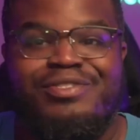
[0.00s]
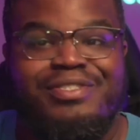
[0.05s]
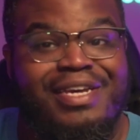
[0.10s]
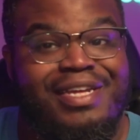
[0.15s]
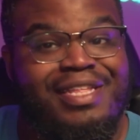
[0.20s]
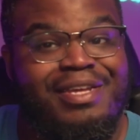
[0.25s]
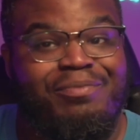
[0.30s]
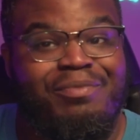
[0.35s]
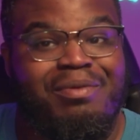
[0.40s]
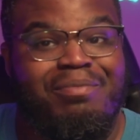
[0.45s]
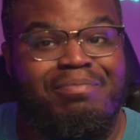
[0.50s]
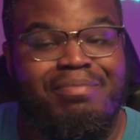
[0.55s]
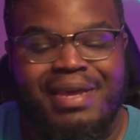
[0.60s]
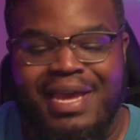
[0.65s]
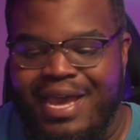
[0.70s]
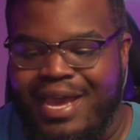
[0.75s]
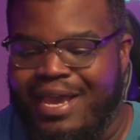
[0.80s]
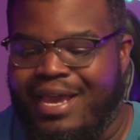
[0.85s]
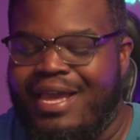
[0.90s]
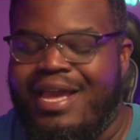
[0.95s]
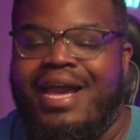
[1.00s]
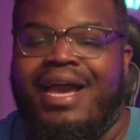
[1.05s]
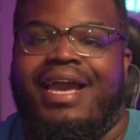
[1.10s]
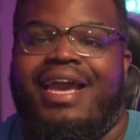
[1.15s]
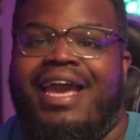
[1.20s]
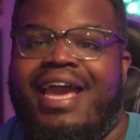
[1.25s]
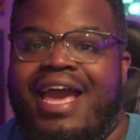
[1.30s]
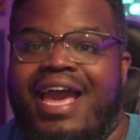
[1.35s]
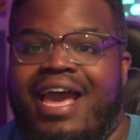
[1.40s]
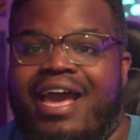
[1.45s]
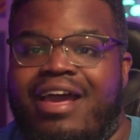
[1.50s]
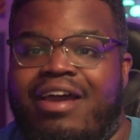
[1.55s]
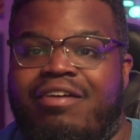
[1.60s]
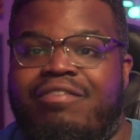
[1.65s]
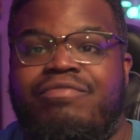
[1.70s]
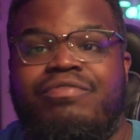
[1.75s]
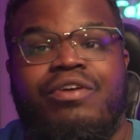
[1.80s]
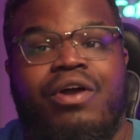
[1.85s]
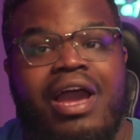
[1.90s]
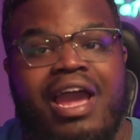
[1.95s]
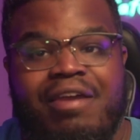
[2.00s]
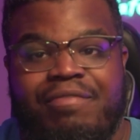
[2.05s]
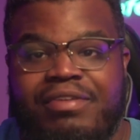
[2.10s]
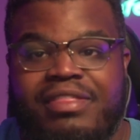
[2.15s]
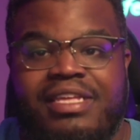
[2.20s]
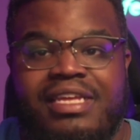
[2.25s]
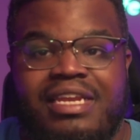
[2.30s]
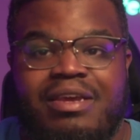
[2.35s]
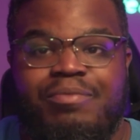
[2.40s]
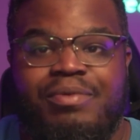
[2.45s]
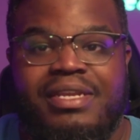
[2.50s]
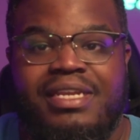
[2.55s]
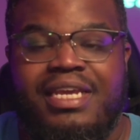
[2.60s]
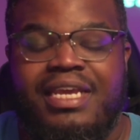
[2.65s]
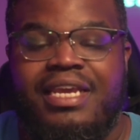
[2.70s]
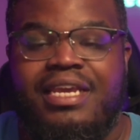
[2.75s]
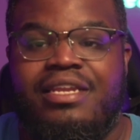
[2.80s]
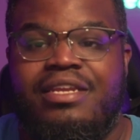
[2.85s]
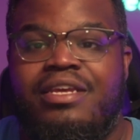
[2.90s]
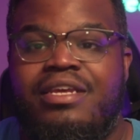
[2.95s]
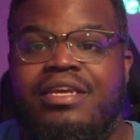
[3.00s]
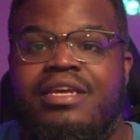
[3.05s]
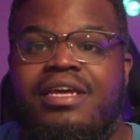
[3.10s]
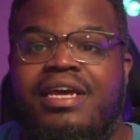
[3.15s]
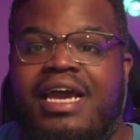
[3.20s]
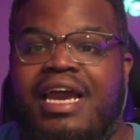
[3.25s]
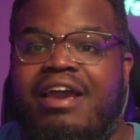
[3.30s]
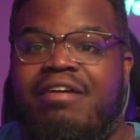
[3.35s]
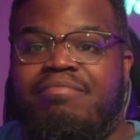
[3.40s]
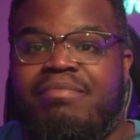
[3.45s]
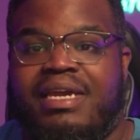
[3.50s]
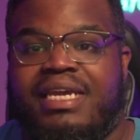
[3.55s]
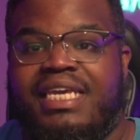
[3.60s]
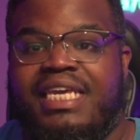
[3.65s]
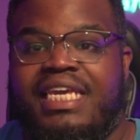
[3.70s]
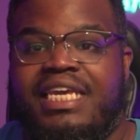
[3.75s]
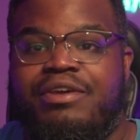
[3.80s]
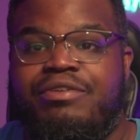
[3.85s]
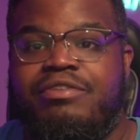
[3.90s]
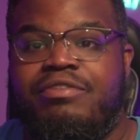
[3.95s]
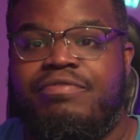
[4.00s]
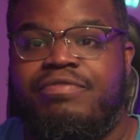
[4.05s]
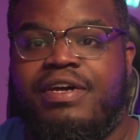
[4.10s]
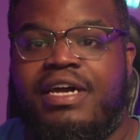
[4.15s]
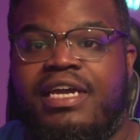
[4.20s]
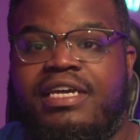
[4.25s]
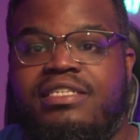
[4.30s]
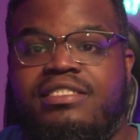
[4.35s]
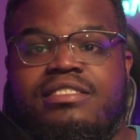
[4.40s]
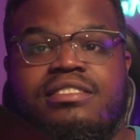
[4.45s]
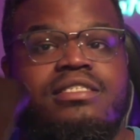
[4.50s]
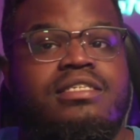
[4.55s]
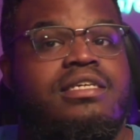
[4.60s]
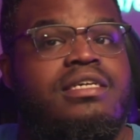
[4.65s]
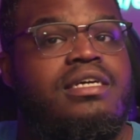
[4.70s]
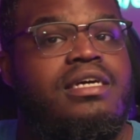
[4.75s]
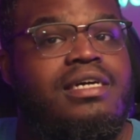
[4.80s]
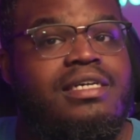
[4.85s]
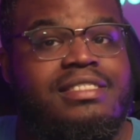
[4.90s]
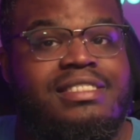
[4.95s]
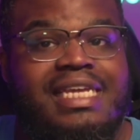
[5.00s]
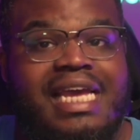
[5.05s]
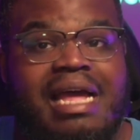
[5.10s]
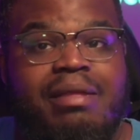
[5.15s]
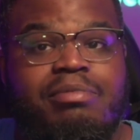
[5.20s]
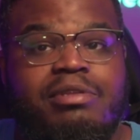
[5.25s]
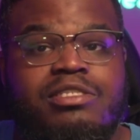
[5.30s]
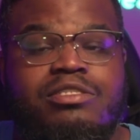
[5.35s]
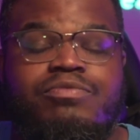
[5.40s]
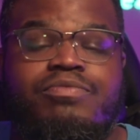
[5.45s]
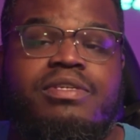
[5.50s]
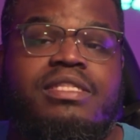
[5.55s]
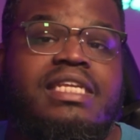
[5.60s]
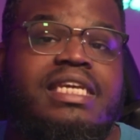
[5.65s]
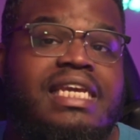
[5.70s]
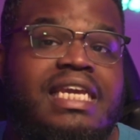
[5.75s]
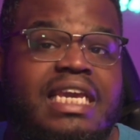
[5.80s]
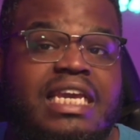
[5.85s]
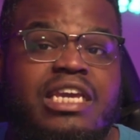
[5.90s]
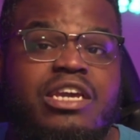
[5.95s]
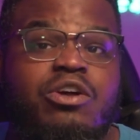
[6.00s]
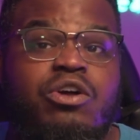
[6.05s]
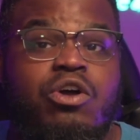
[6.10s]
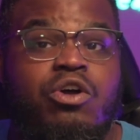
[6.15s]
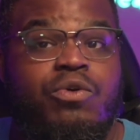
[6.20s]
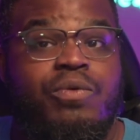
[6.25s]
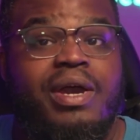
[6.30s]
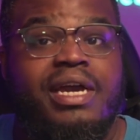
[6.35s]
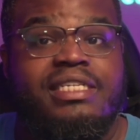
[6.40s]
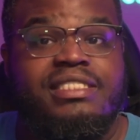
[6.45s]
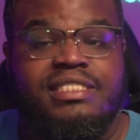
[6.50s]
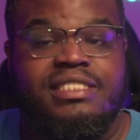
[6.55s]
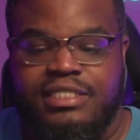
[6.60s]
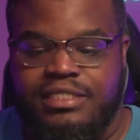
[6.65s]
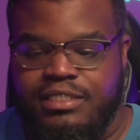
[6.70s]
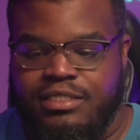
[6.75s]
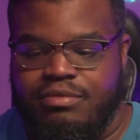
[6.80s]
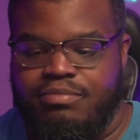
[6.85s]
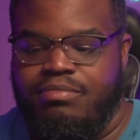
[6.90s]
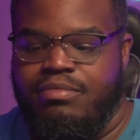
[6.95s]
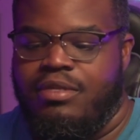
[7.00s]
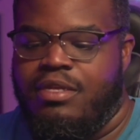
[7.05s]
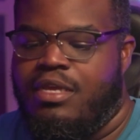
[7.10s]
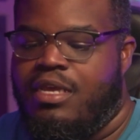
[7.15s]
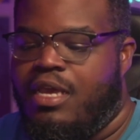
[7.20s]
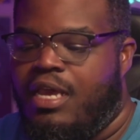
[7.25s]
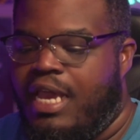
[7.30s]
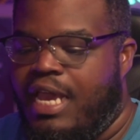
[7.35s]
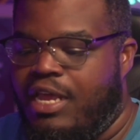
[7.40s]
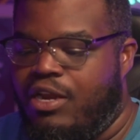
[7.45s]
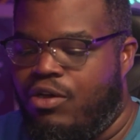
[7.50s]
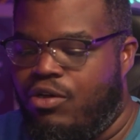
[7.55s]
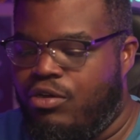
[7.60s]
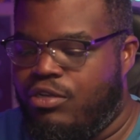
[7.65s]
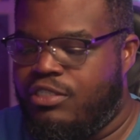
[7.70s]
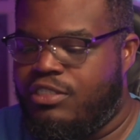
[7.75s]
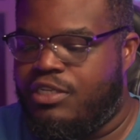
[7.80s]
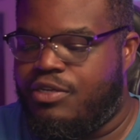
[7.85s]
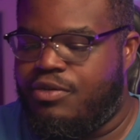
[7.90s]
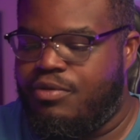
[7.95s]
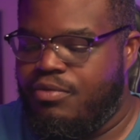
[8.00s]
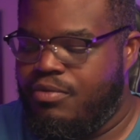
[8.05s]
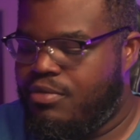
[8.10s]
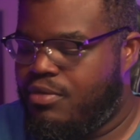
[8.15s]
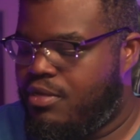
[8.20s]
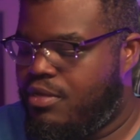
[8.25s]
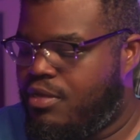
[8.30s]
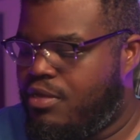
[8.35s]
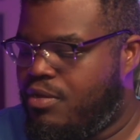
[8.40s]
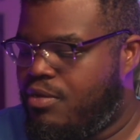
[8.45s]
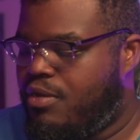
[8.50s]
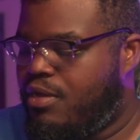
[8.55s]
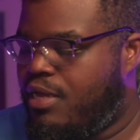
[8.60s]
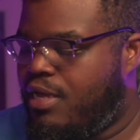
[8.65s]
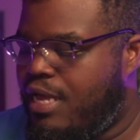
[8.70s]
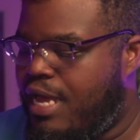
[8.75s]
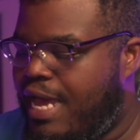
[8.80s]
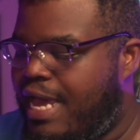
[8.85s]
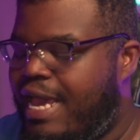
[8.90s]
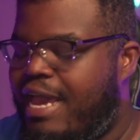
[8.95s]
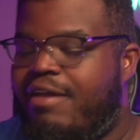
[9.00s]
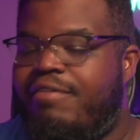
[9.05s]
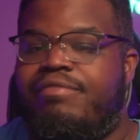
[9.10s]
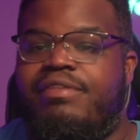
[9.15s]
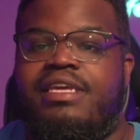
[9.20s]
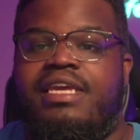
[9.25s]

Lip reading: Now that we're back, I have everything that we need. I have my Keyo device, a tablet to run the Keyo OS system, and also I have the